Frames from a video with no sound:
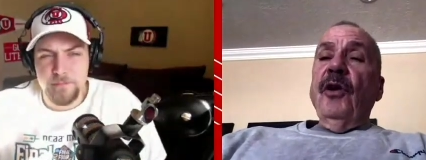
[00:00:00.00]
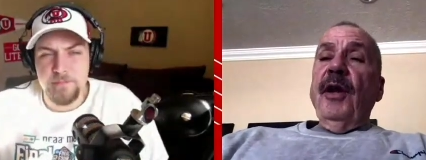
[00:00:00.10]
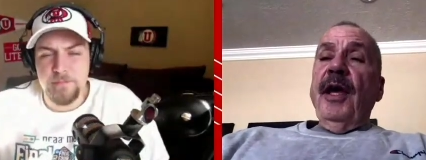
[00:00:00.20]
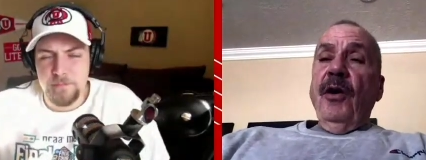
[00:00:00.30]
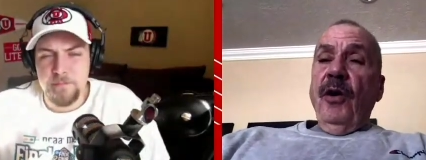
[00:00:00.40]

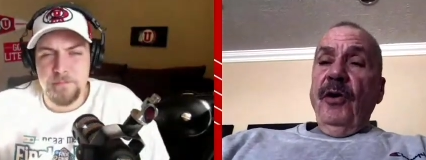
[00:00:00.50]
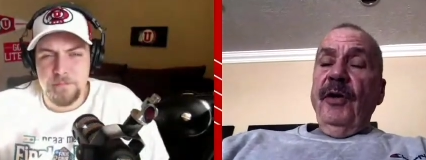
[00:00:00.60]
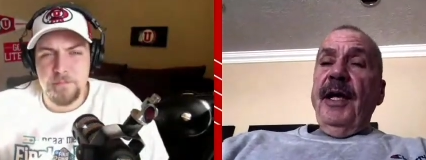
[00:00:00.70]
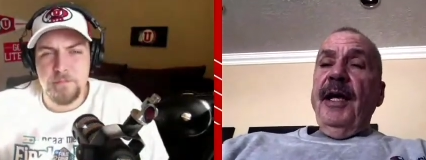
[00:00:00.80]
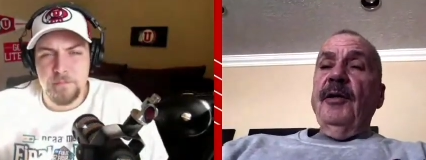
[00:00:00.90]
Speaker 1: they had to
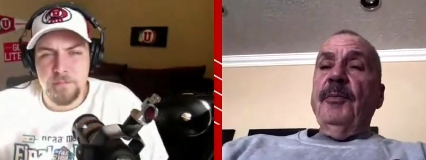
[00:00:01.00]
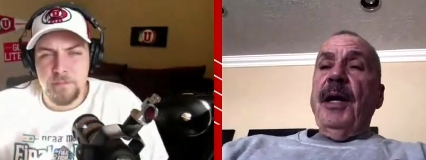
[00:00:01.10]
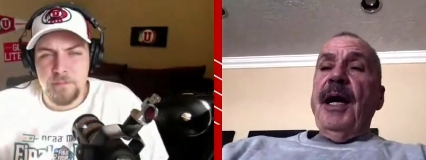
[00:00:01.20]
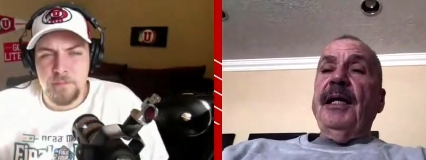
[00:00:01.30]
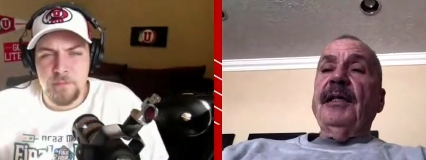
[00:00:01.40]
learn
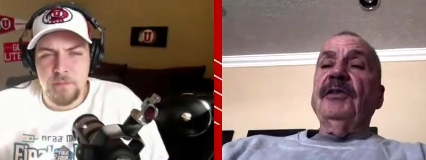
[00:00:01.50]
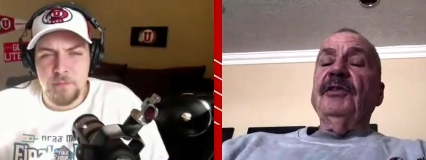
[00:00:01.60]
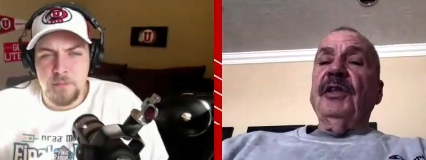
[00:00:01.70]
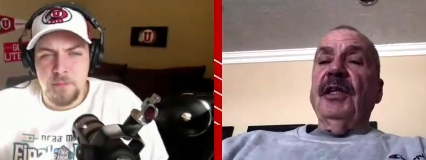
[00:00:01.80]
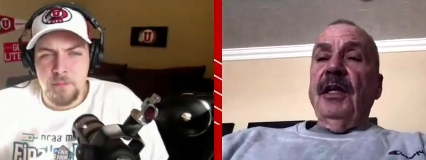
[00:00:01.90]
how hard they
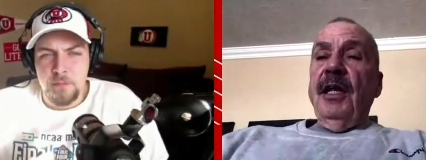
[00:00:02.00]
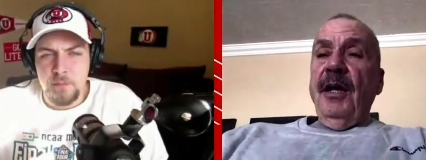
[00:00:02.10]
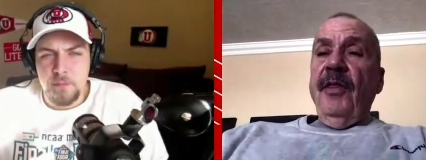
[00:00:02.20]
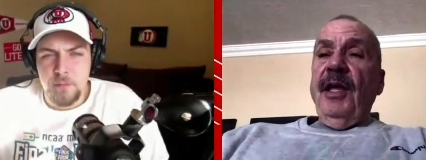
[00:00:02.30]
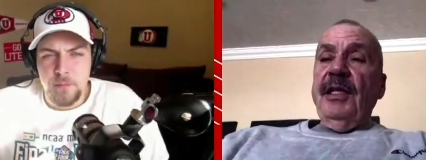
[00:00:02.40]
had to
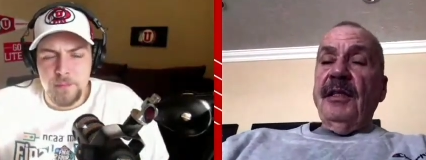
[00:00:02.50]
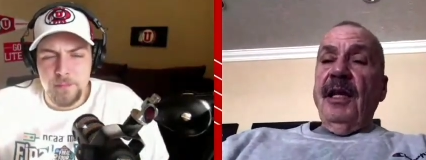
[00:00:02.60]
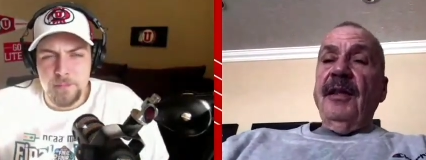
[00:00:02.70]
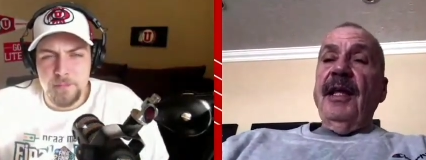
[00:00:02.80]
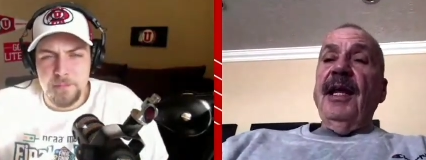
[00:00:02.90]
practice
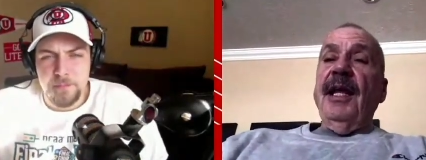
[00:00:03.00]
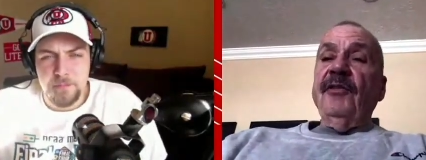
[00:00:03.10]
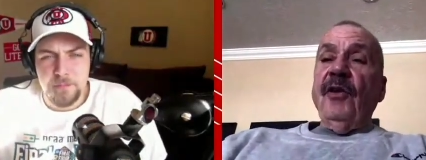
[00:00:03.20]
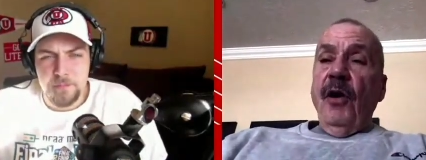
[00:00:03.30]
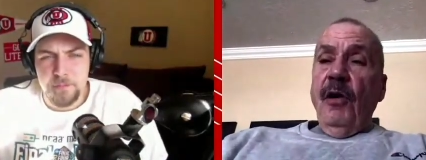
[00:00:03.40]
and a lot of
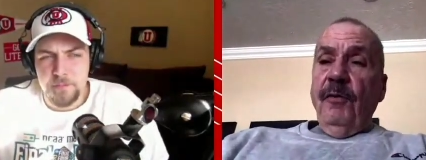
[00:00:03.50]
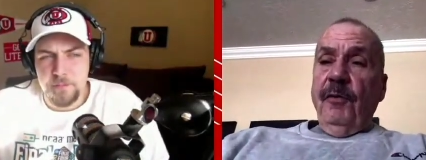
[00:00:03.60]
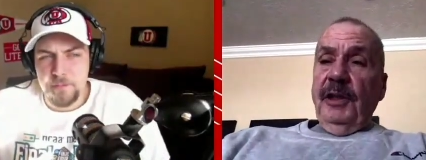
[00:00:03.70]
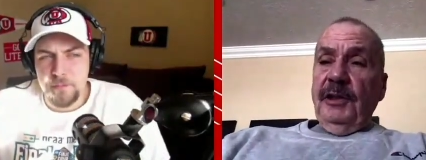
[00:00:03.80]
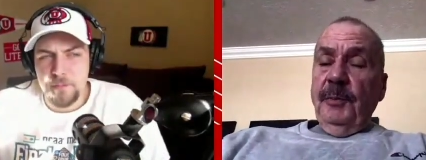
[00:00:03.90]
things like
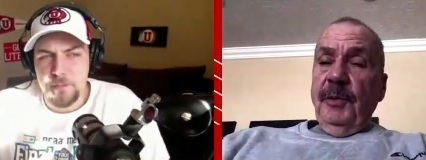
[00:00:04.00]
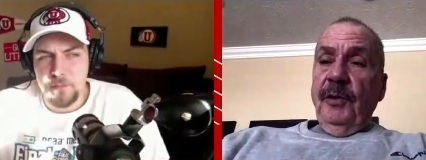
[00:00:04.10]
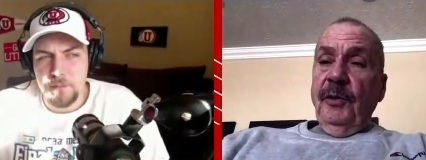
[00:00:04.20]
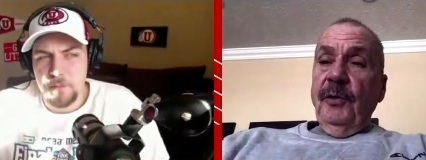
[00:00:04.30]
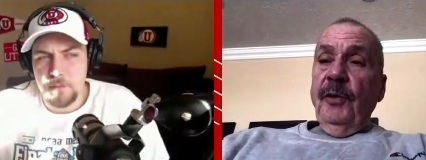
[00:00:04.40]
that, as
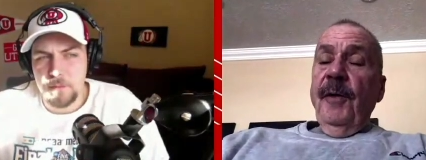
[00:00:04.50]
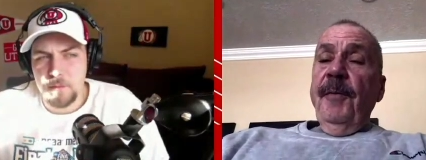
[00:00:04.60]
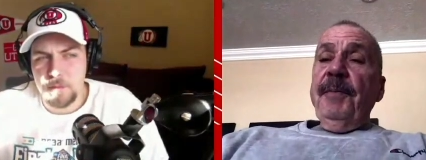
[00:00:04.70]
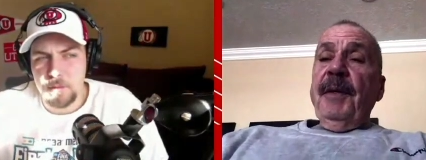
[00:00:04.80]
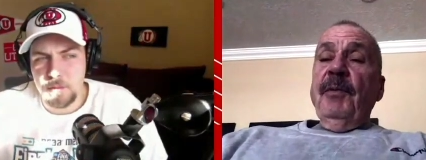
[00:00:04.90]
all
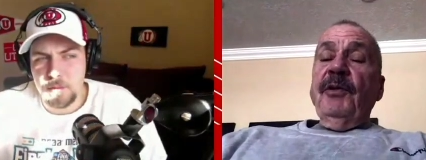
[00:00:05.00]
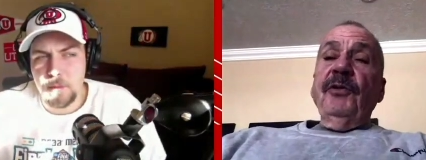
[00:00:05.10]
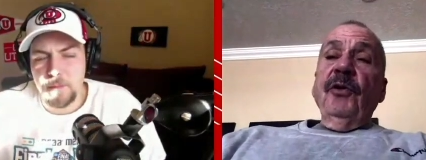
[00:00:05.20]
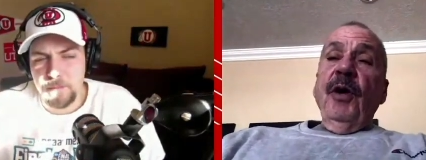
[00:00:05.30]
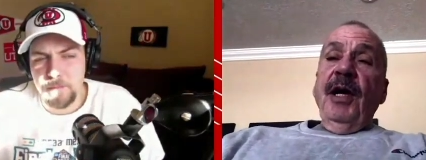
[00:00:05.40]
freshmen
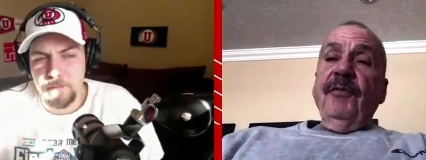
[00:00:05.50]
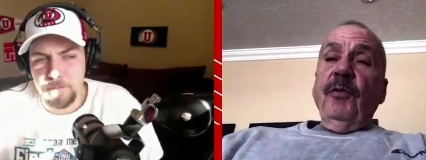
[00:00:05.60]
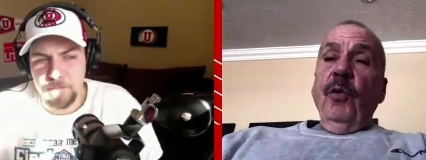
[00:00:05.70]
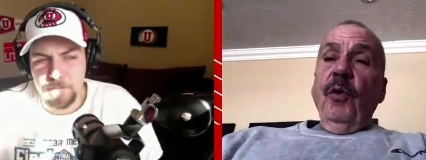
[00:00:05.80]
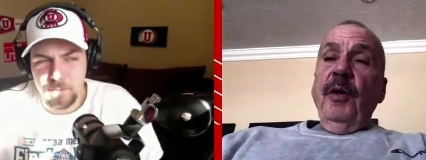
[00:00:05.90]
do.
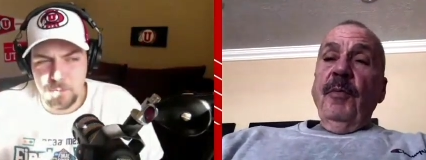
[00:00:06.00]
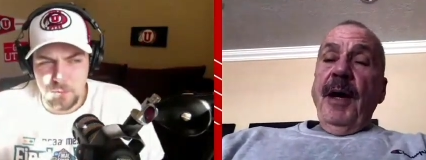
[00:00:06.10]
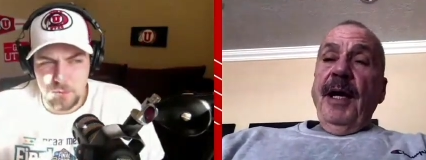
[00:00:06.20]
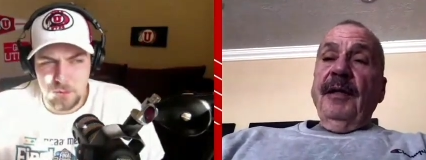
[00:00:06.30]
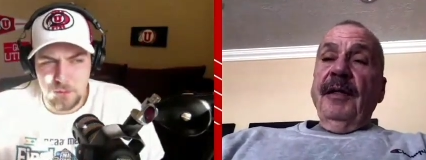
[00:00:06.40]
But you
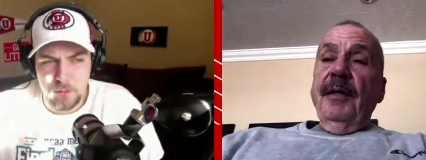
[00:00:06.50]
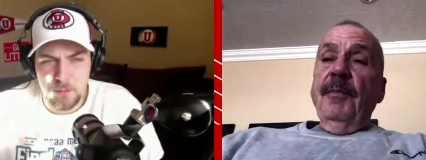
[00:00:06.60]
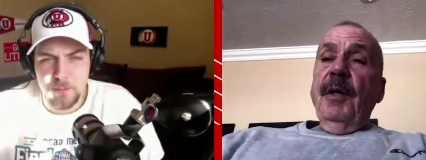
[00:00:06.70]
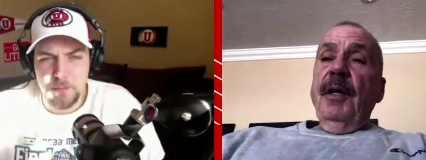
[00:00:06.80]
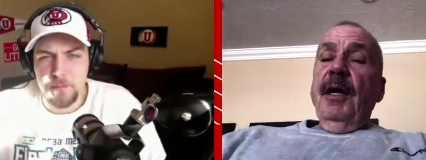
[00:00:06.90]
don't have to
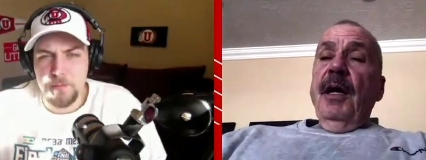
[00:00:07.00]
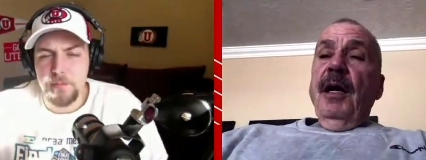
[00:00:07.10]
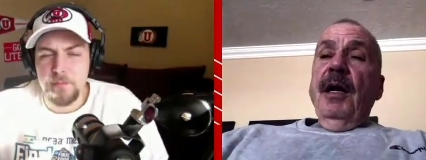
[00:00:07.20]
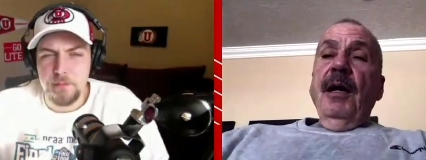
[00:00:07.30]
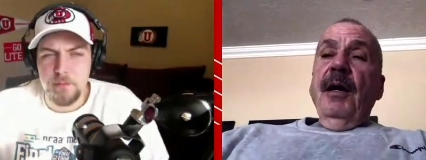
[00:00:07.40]
worry
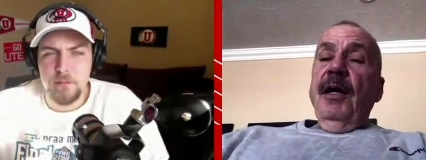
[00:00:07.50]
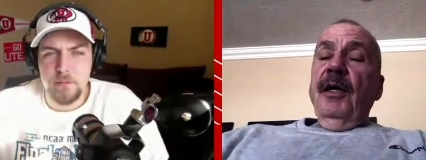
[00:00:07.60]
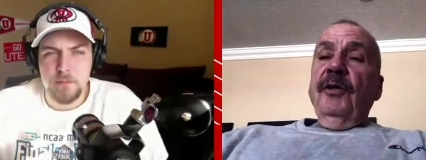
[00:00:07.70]
about them